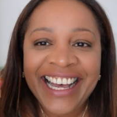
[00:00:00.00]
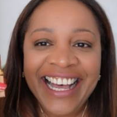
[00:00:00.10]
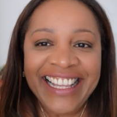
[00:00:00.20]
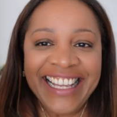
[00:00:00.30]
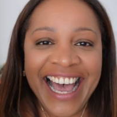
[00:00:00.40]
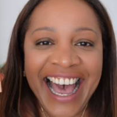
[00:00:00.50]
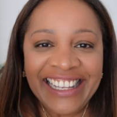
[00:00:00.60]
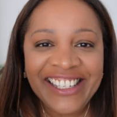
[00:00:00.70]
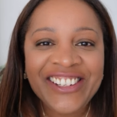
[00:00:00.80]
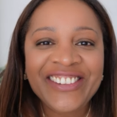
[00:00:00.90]
And
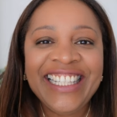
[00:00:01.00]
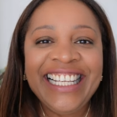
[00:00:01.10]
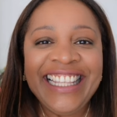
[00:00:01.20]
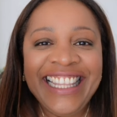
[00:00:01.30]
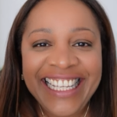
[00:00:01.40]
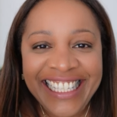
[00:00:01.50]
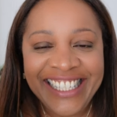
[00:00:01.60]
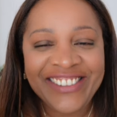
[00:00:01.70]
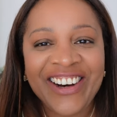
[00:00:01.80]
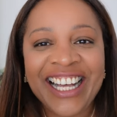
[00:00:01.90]
actually
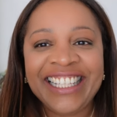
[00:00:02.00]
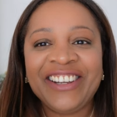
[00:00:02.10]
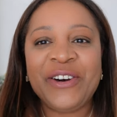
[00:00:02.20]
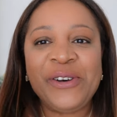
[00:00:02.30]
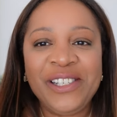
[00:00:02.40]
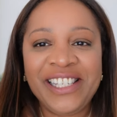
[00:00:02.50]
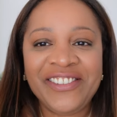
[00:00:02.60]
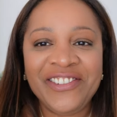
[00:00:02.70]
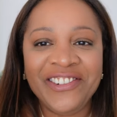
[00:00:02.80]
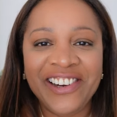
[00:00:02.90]
this one
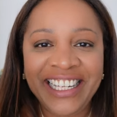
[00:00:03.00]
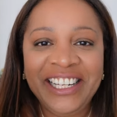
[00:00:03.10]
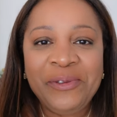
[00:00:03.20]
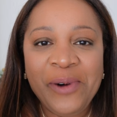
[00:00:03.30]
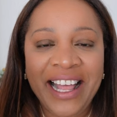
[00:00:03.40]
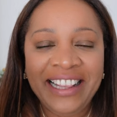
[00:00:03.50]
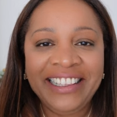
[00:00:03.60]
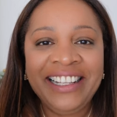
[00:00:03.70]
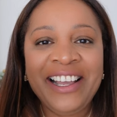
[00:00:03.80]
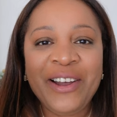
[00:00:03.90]
goes really well